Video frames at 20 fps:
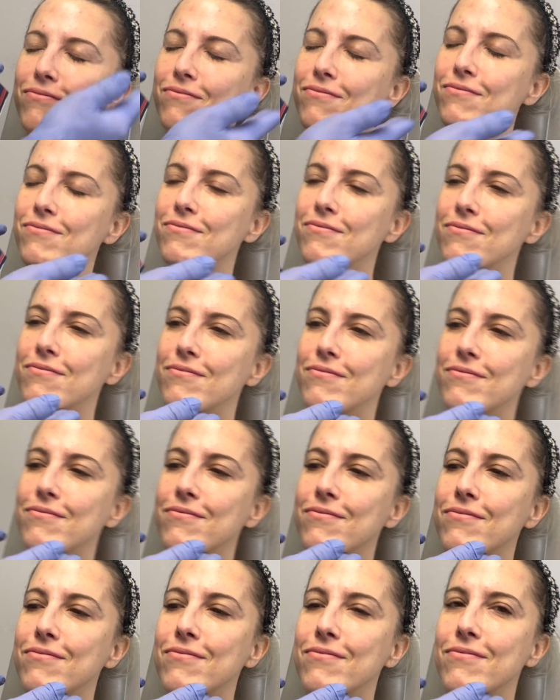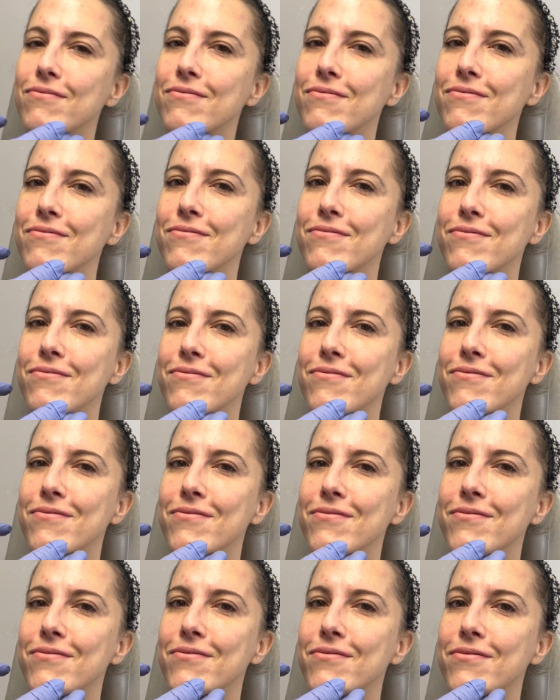more oval face,
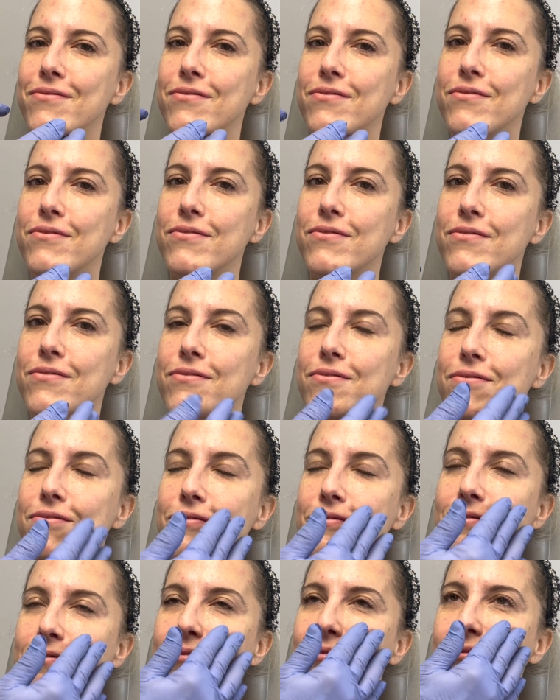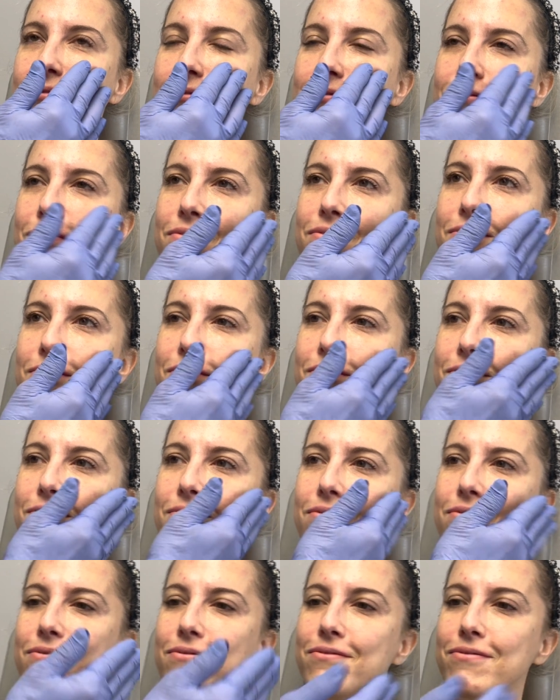which is more
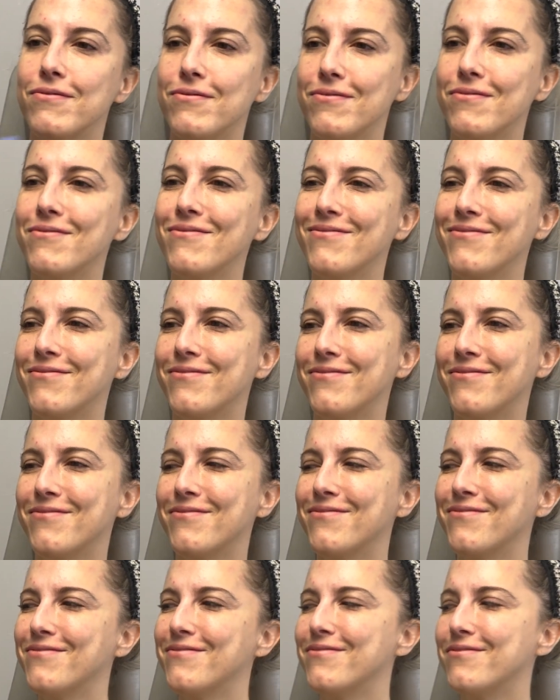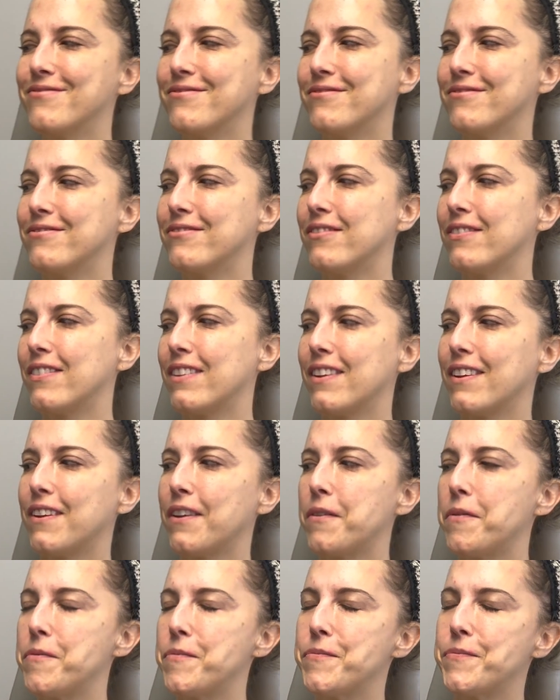youthful. So
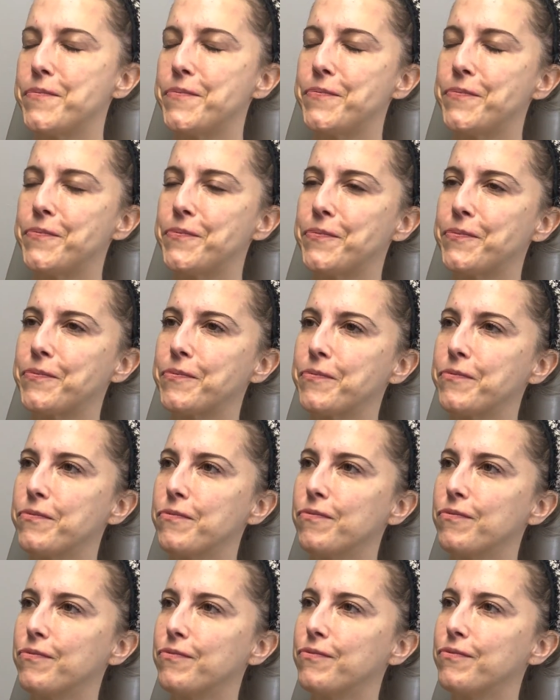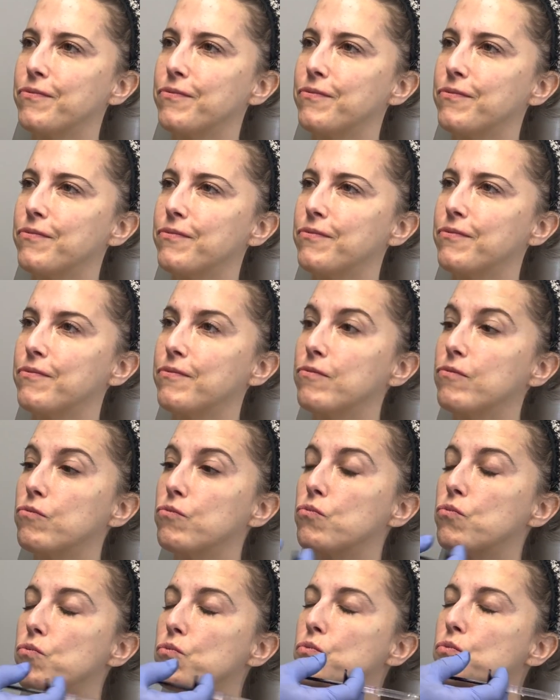she's already been numbed.
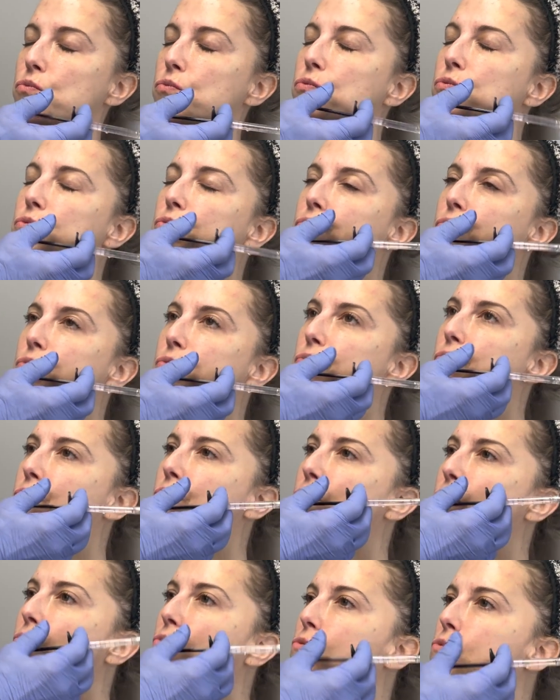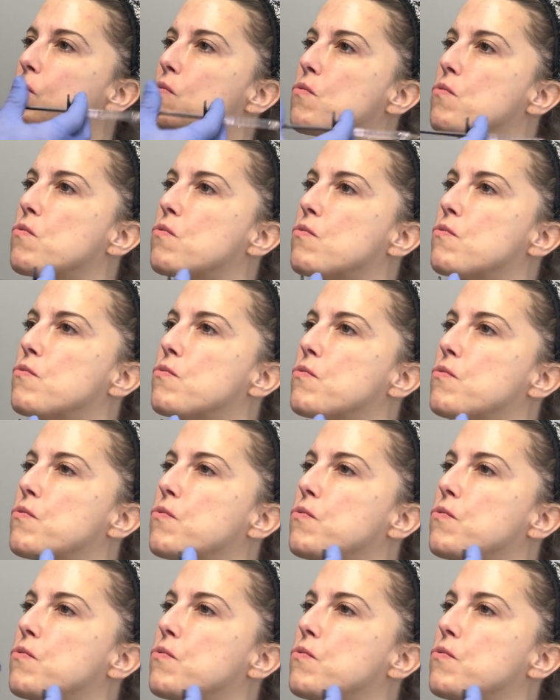We've done a little block on her.